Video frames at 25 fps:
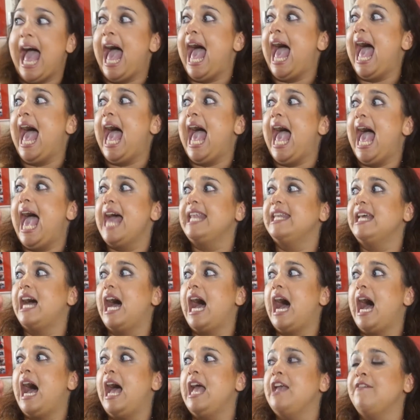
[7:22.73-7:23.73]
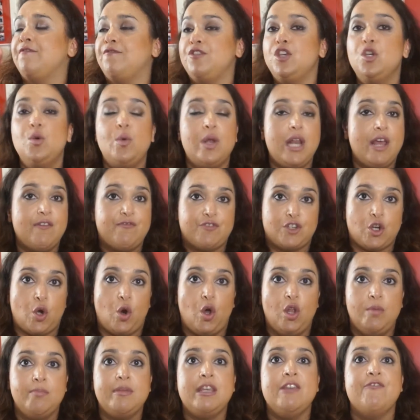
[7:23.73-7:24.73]
And if you would have
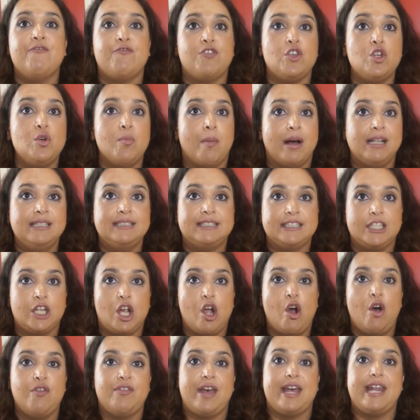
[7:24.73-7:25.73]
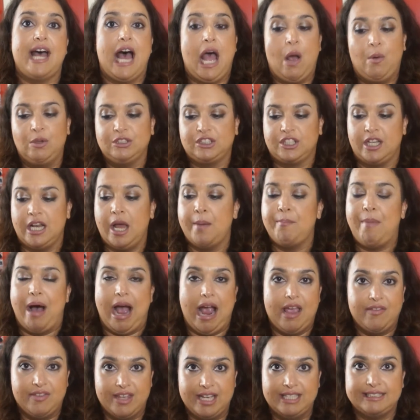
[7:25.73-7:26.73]
told me a few months ago that I was gonna
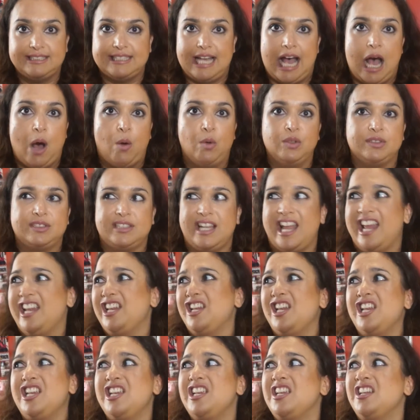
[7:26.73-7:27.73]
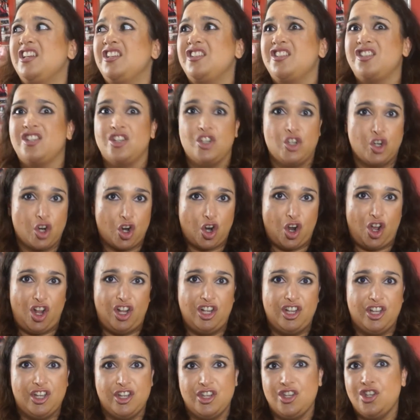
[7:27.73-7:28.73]
buy this, I would said,
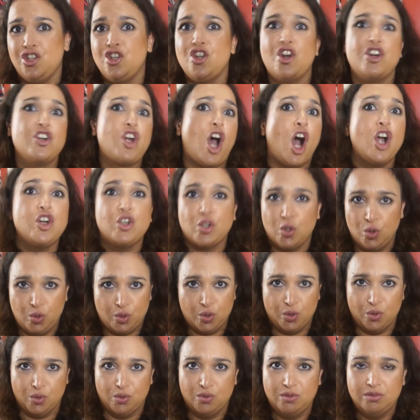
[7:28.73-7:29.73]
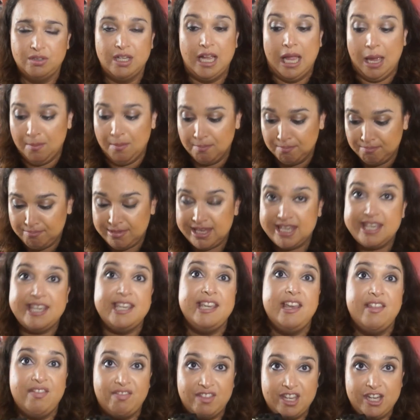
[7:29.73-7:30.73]
Girl, you're gone cuckoo.
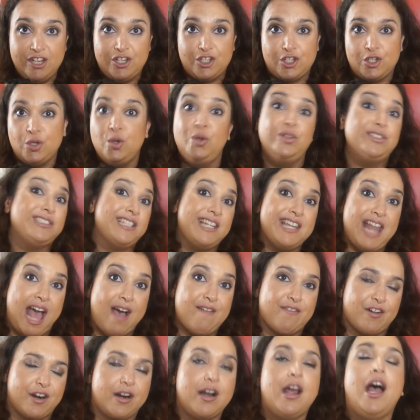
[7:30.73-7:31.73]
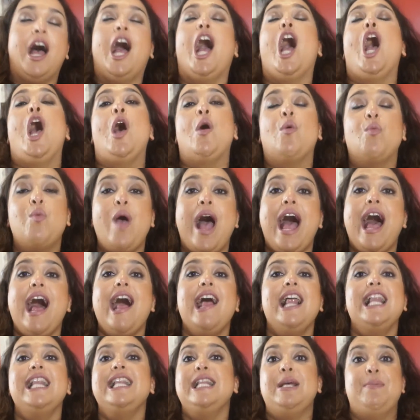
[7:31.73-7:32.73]
Me, these shoes, never.
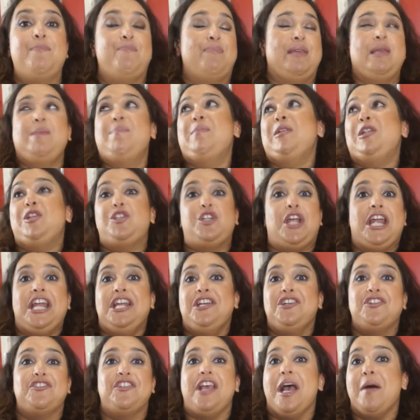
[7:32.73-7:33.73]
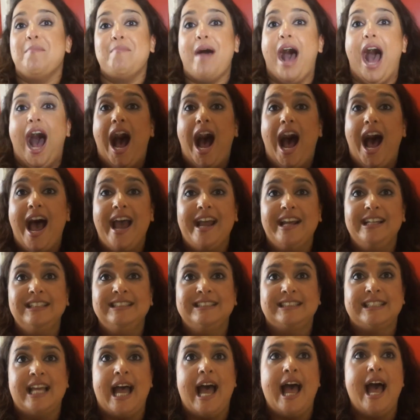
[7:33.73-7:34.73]
Well, people change their
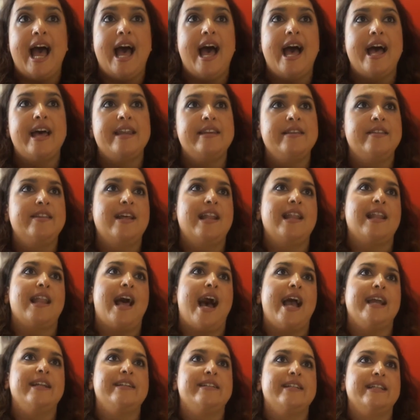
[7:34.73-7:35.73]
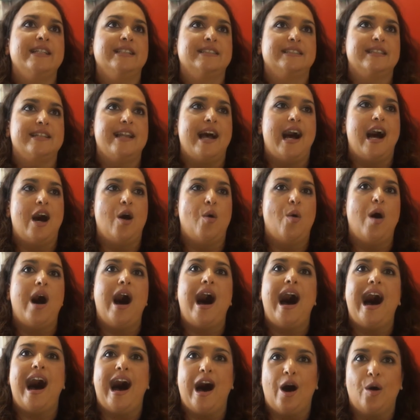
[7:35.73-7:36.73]
minds and the light is now
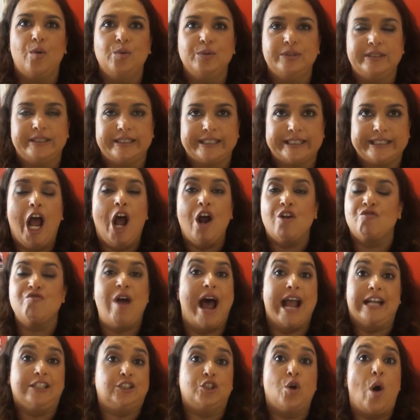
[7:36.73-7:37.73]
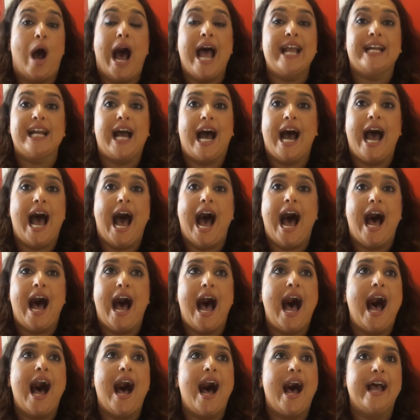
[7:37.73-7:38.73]
out. Right, so I,
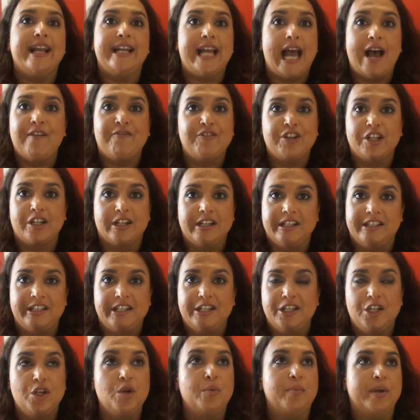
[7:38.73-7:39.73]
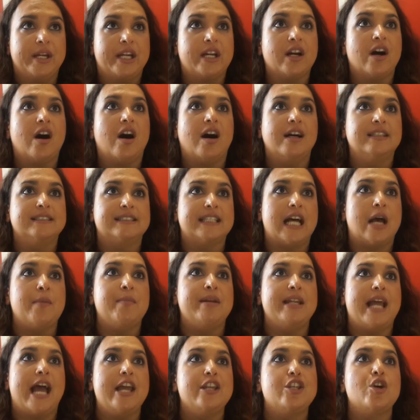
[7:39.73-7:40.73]
I, I have to continue because, I
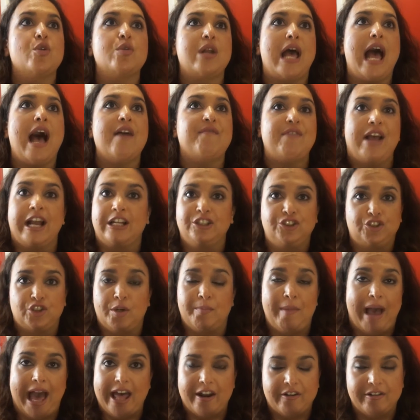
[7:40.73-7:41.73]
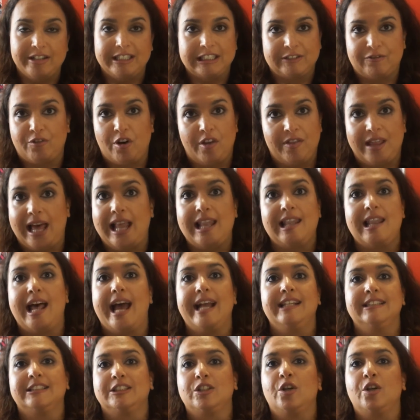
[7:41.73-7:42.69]
mean, I don't have extra batteries for that light.